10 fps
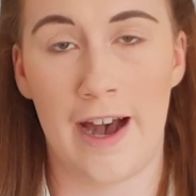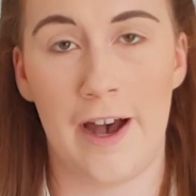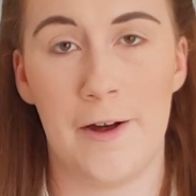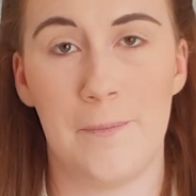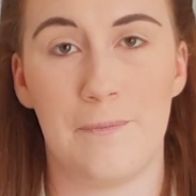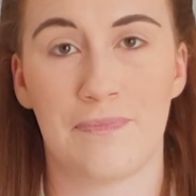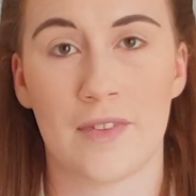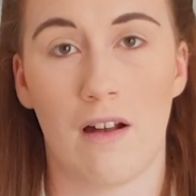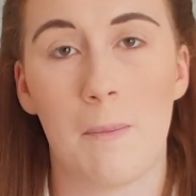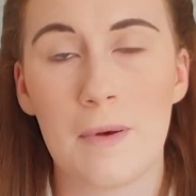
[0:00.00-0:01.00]

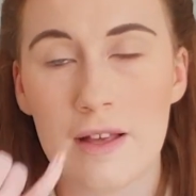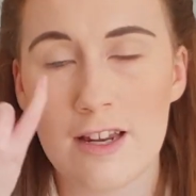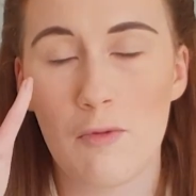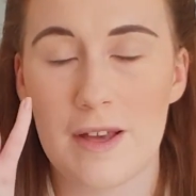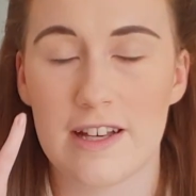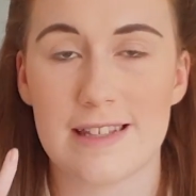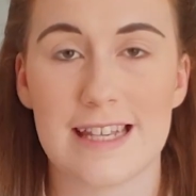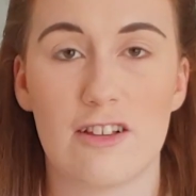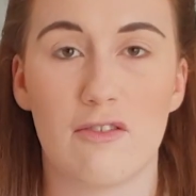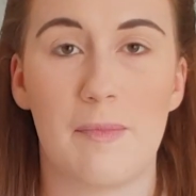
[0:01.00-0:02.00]
I put a little bit of
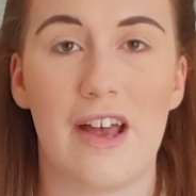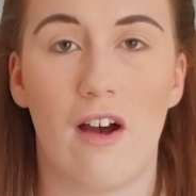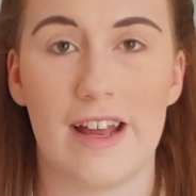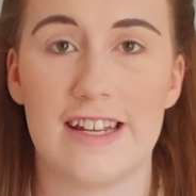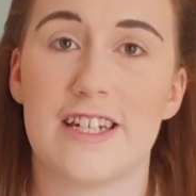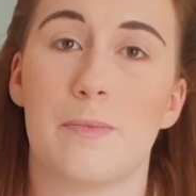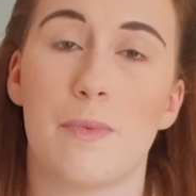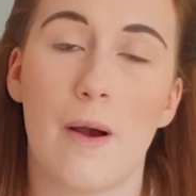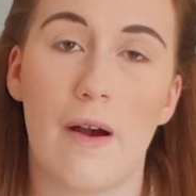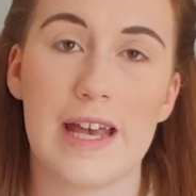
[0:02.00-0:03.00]
concealer on my eyelid to
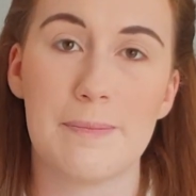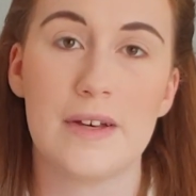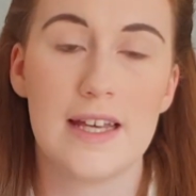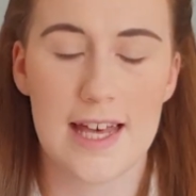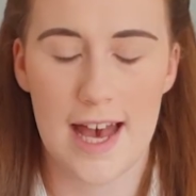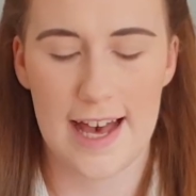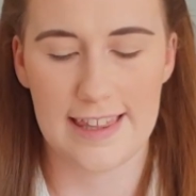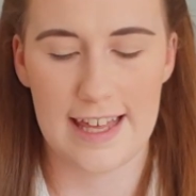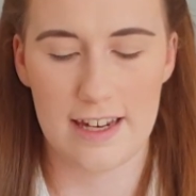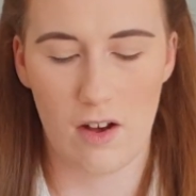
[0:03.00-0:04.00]
prime,
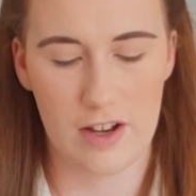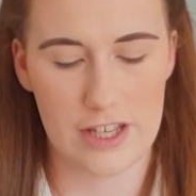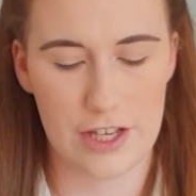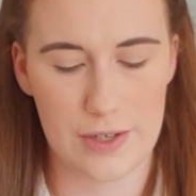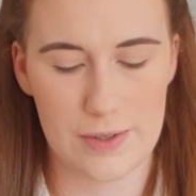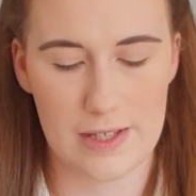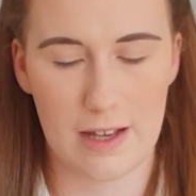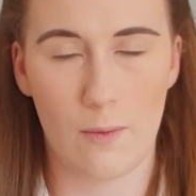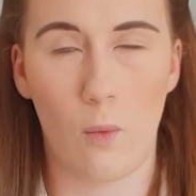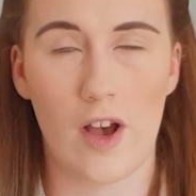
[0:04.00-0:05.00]
and then I use
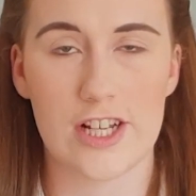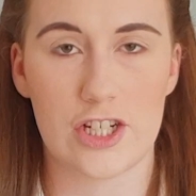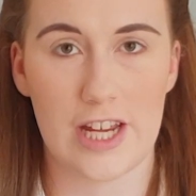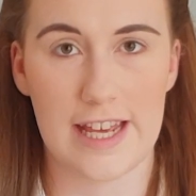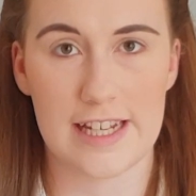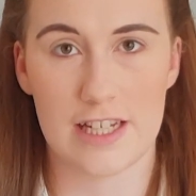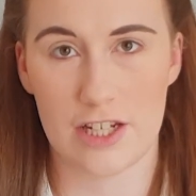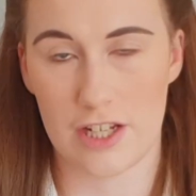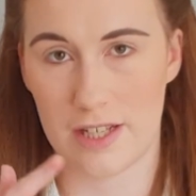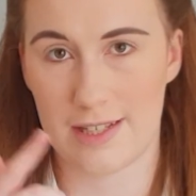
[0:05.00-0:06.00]
a white shade
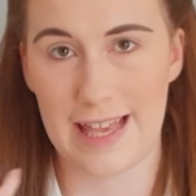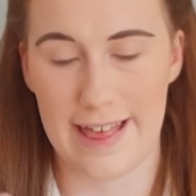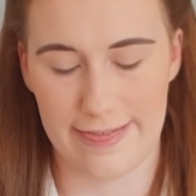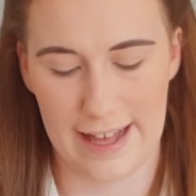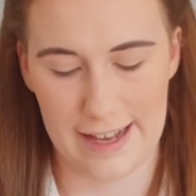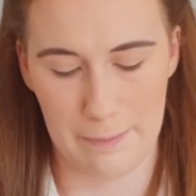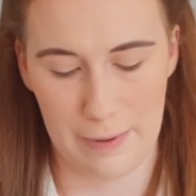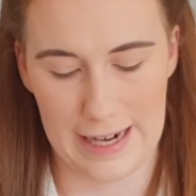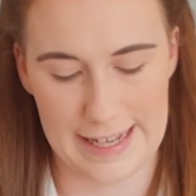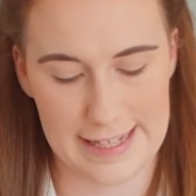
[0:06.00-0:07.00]
to set that in
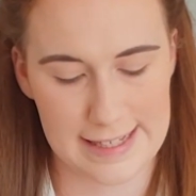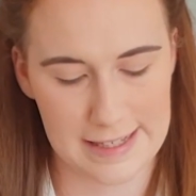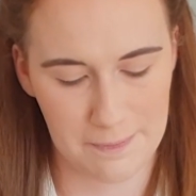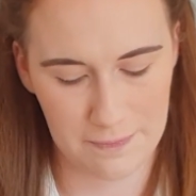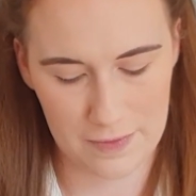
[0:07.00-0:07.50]
place.